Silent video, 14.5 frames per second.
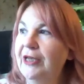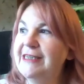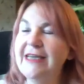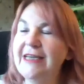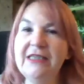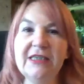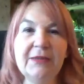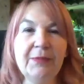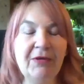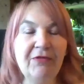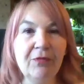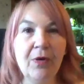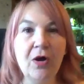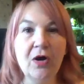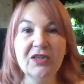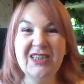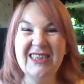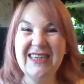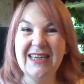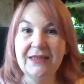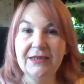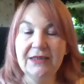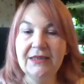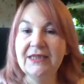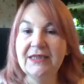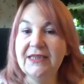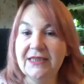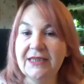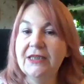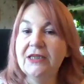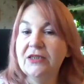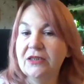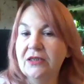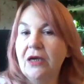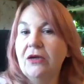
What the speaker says: tends to be from artisan distillers.